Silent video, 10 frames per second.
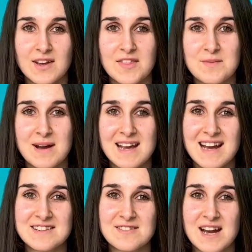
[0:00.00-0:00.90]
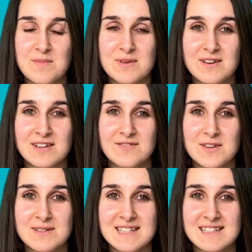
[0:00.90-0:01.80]
On the My Ardo app, you can
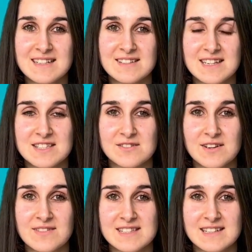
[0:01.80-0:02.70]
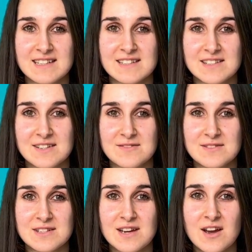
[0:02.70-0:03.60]
view a detailed history of the settings used.